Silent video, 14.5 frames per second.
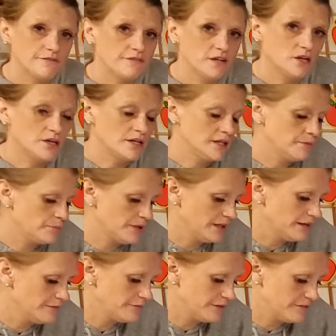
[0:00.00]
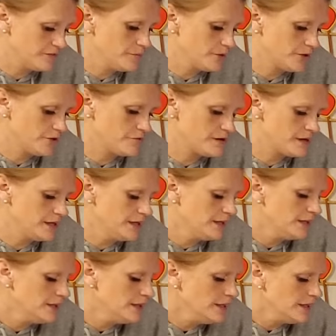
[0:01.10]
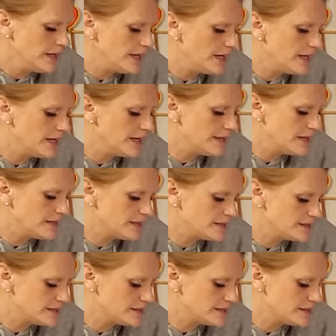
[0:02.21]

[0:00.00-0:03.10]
fill out an umbrella for every book you read. And then it